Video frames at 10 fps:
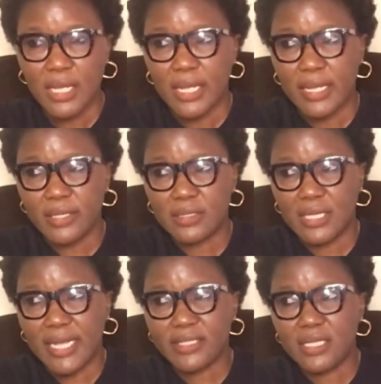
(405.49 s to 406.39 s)
and
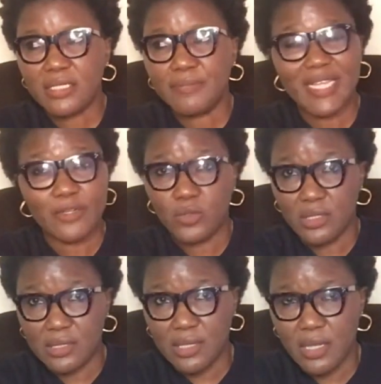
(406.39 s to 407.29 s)
I tell them they are not the
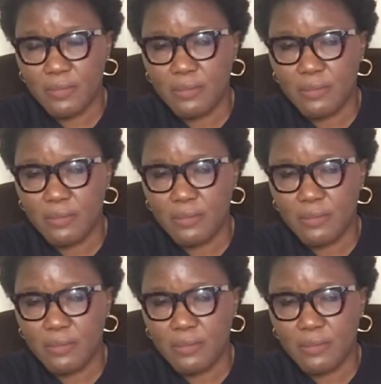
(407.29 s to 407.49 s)
same.